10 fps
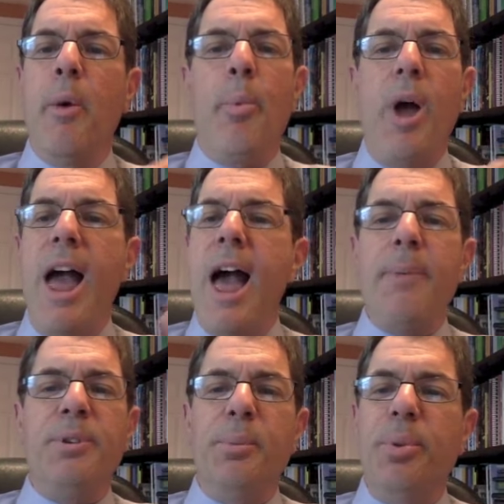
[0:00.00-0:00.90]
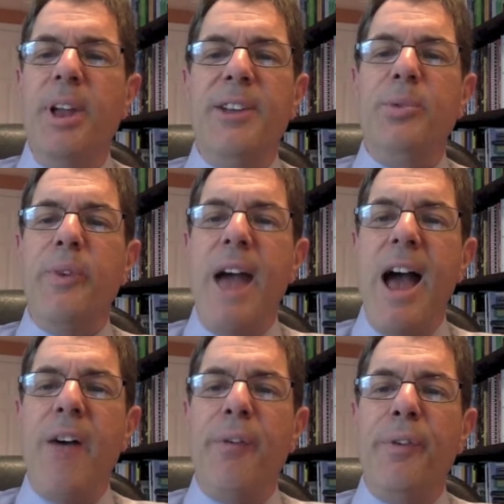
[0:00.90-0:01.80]
Perhaps the plants
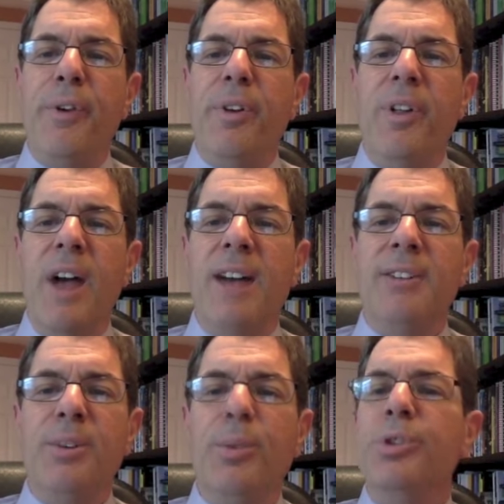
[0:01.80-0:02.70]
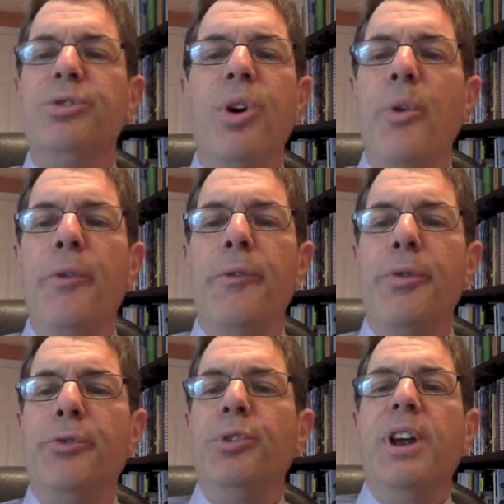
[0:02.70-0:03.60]
without fertilizer would grow
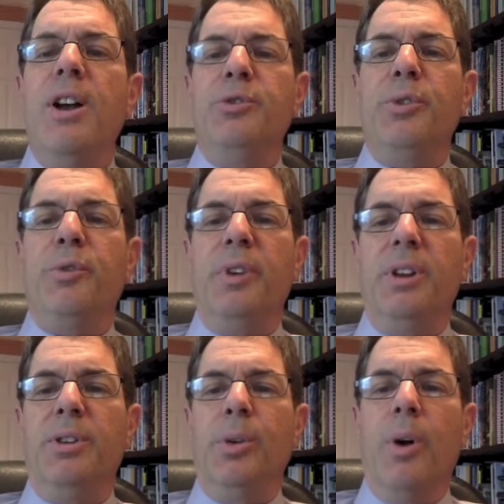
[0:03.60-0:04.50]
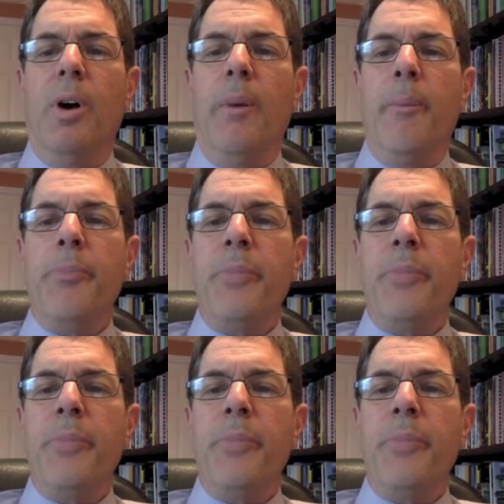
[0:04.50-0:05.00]
300 feet tall,